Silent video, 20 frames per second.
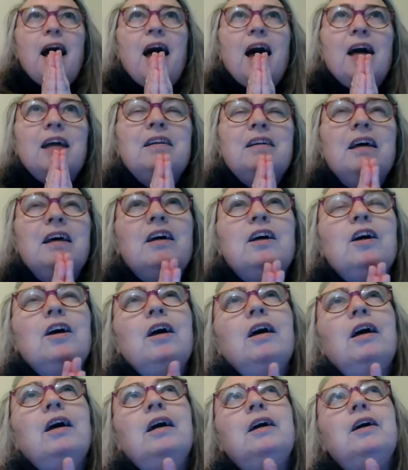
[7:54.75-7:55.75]
And
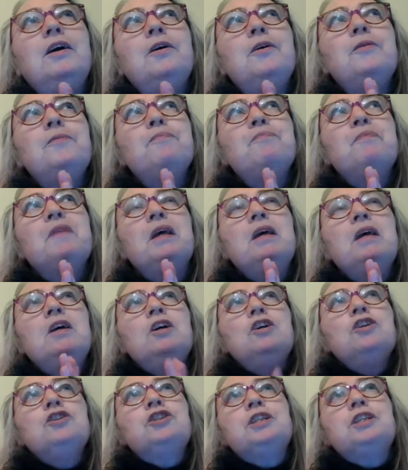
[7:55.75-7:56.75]

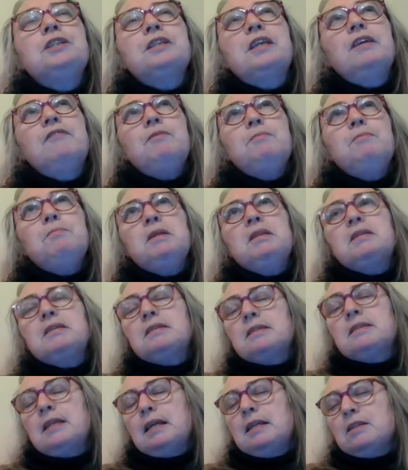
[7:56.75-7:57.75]
she's giving me the
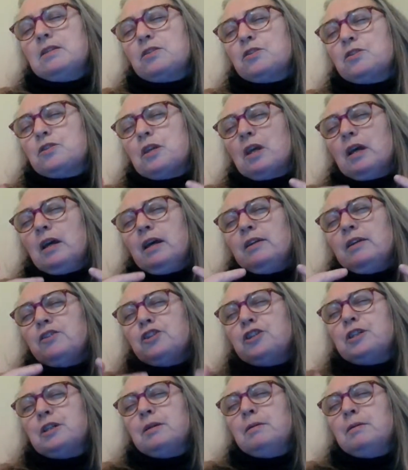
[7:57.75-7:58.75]
sense as
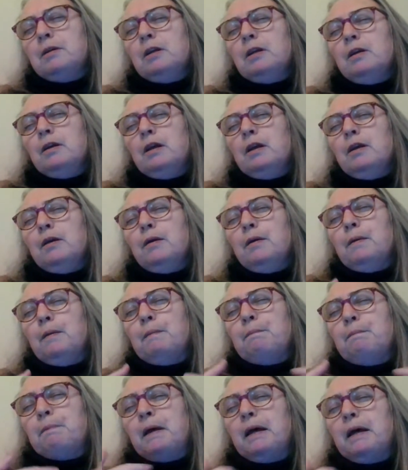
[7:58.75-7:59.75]
she
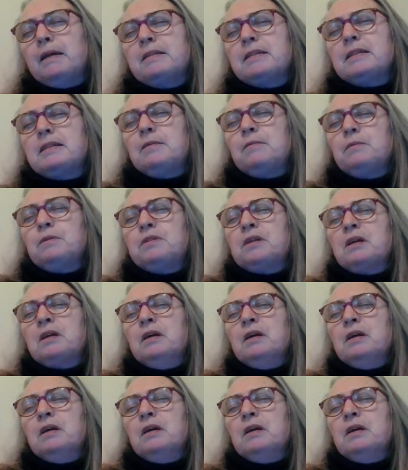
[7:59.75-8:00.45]
passed, it was